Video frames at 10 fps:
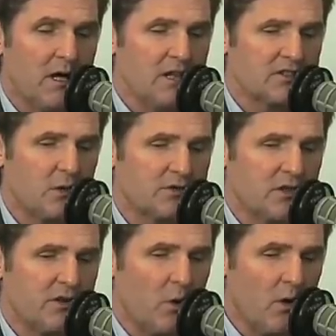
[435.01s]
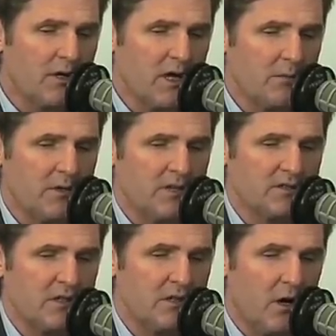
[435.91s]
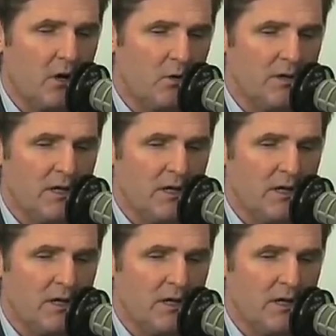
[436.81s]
So so the oil companies know